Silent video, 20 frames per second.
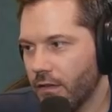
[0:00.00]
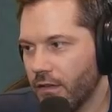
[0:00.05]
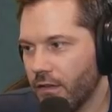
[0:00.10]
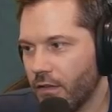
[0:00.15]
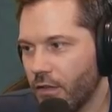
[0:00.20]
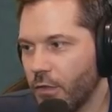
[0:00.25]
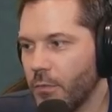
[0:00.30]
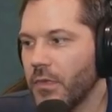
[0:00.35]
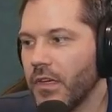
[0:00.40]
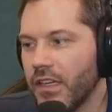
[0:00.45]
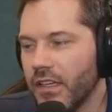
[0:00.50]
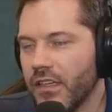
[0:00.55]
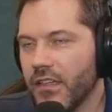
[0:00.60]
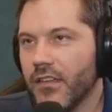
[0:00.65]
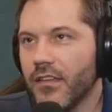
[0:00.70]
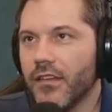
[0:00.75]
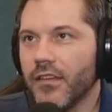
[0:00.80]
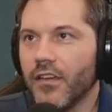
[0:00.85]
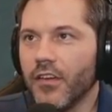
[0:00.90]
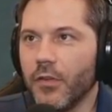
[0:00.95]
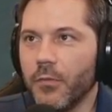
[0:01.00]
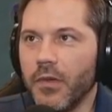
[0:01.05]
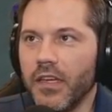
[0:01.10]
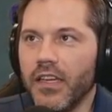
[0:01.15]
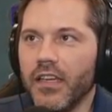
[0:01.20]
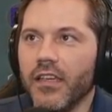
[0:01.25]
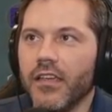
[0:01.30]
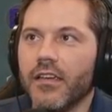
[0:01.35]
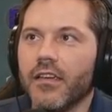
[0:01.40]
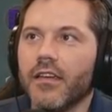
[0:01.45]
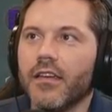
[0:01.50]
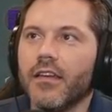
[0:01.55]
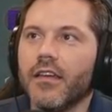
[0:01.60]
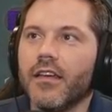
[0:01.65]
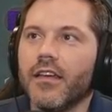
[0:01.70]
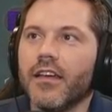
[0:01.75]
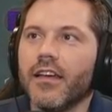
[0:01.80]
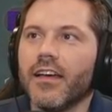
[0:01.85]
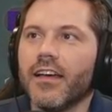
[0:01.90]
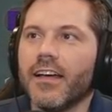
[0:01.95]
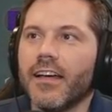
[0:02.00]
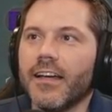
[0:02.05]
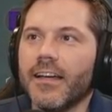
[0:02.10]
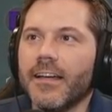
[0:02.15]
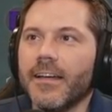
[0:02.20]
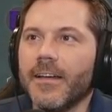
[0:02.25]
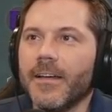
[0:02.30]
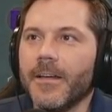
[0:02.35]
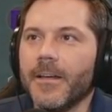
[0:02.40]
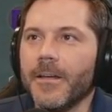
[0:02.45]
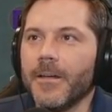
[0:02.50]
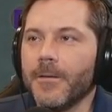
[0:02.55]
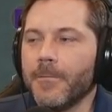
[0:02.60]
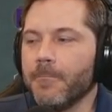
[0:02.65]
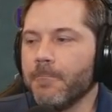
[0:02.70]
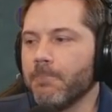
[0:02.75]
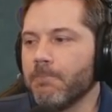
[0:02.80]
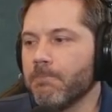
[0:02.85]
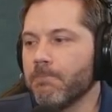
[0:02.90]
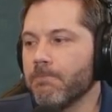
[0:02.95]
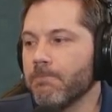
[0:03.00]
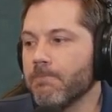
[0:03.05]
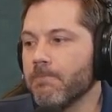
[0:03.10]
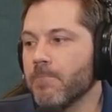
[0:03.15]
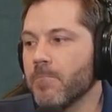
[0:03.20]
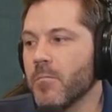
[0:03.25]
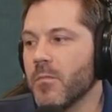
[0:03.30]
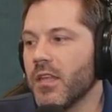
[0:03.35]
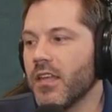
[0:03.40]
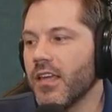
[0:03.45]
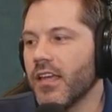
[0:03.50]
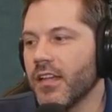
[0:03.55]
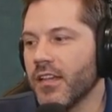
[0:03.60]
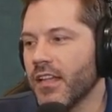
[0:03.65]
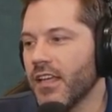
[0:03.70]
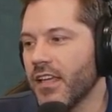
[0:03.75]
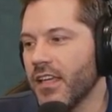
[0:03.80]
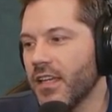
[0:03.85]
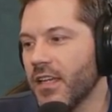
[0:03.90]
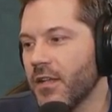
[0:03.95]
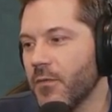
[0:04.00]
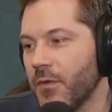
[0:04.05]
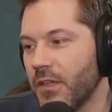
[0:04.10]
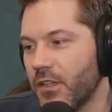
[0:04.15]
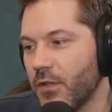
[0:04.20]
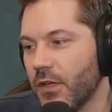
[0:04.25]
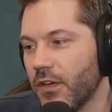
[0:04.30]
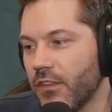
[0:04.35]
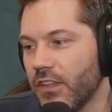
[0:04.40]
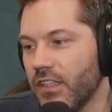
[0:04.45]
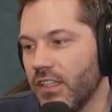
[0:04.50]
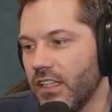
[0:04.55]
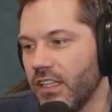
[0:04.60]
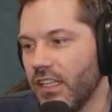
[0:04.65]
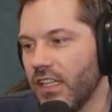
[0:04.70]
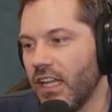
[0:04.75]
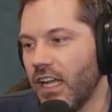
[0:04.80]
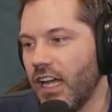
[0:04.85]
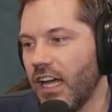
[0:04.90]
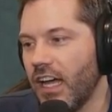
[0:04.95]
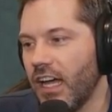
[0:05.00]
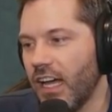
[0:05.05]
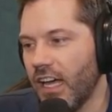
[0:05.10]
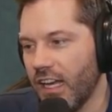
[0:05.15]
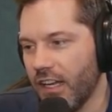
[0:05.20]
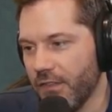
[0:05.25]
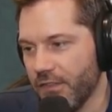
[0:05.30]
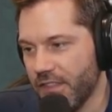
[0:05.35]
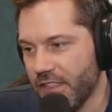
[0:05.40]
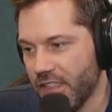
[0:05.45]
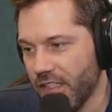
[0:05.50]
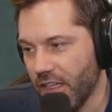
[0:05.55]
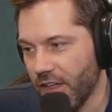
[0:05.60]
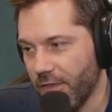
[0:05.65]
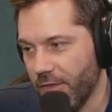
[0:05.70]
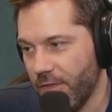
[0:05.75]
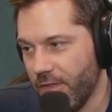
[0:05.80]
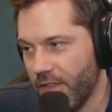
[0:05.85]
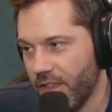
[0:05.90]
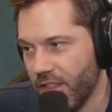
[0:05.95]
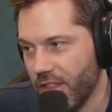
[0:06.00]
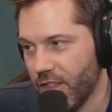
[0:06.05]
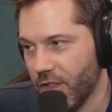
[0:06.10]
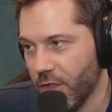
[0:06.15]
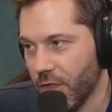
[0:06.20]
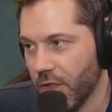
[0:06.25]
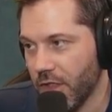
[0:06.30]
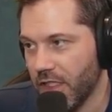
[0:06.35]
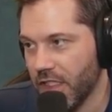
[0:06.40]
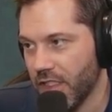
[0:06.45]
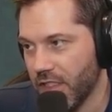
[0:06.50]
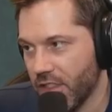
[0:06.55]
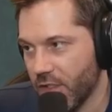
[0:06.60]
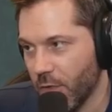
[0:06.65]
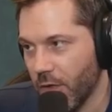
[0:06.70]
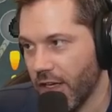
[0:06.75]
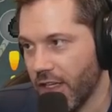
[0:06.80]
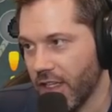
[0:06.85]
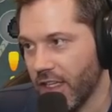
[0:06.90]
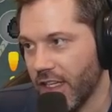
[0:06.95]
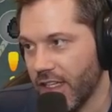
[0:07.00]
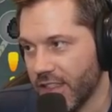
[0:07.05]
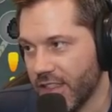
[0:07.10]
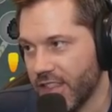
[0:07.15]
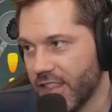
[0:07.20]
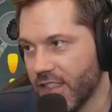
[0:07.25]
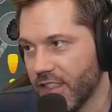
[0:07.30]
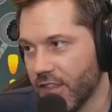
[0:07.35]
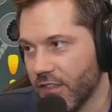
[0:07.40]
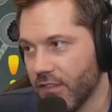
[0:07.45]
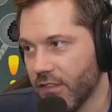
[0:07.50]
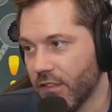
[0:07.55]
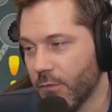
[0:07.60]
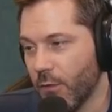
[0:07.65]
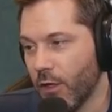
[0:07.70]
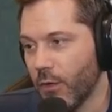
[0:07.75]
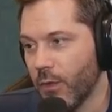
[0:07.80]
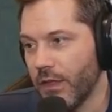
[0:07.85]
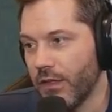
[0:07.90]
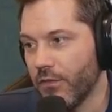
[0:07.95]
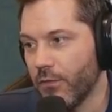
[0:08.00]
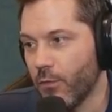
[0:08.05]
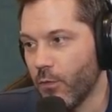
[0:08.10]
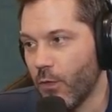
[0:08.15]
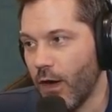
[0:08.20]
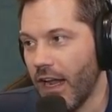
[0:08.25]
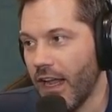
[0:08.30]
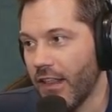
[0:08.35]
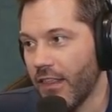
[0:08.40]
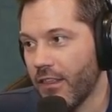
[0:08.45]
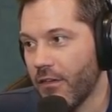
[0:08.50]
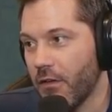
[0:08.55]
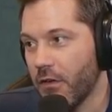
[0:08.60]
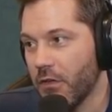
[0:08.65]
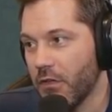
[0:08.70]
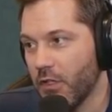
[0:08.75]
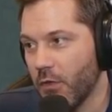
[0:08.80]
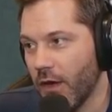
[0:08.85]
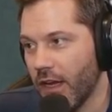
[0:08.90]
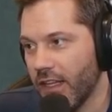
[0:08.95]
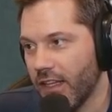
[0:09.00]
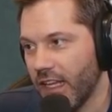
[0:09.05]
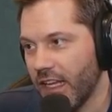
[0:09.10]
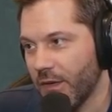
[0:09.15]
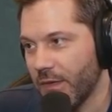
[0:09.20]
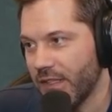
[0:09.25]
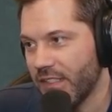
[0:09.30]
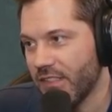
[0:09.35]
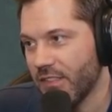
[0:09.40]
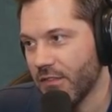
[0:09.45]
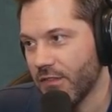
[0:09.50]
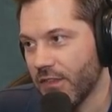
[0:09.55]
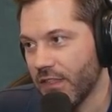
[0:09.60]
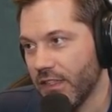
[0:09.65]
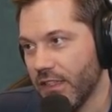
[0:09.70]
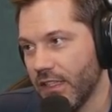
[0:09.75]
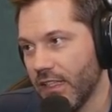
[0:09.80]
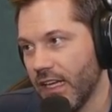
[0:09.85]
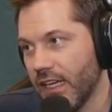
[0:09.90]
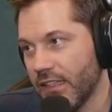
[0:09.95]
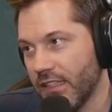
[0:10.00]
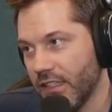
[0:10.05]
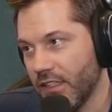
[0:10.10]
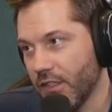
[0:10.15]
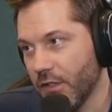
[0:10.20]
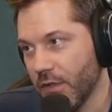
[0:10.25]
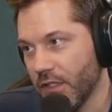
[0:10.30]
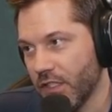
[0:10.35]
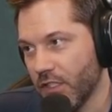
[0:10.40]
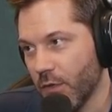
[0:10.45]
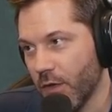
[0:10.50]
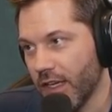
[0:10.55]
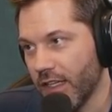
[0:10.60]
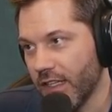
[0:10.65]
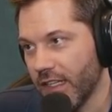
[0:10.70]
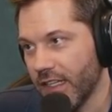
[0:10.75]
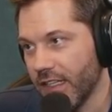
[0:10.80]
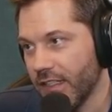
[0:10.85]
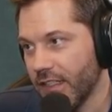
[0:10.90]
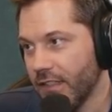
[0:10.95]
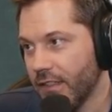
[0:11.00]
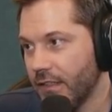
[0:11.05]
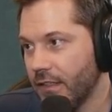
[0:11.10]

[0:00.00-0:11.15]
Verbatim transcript: Could be. Could be. Um, and then we do have a lot of stuff to do in Twilight still. While we've ran through Twilight, we still have a lot to do in Twilight.